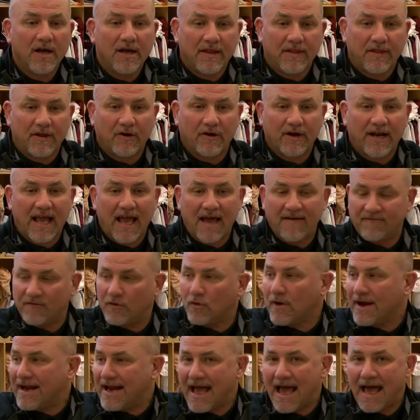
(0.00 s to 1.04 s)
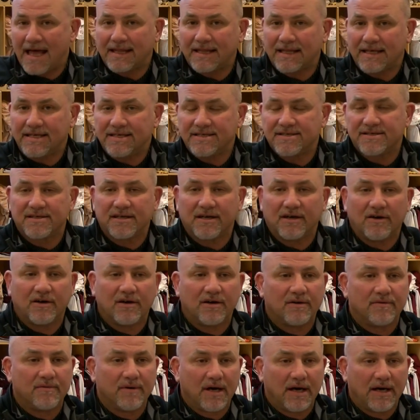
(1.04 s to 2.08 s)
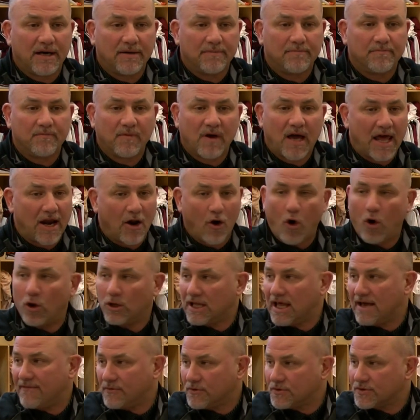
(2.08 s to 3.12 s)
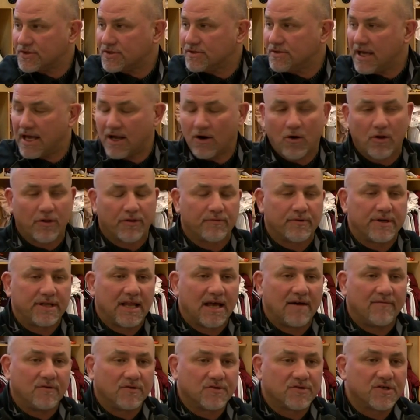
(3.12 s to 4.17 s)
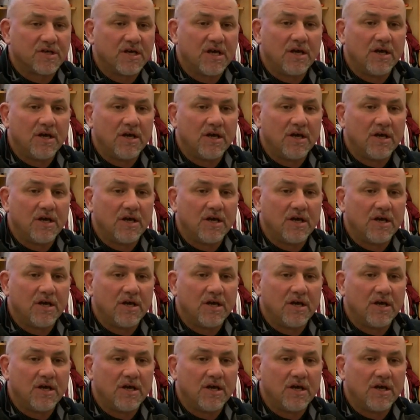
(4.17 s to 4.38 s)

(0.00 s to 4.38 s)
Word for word: They're going to have great athletes uh, um, at all levels, at all three levels.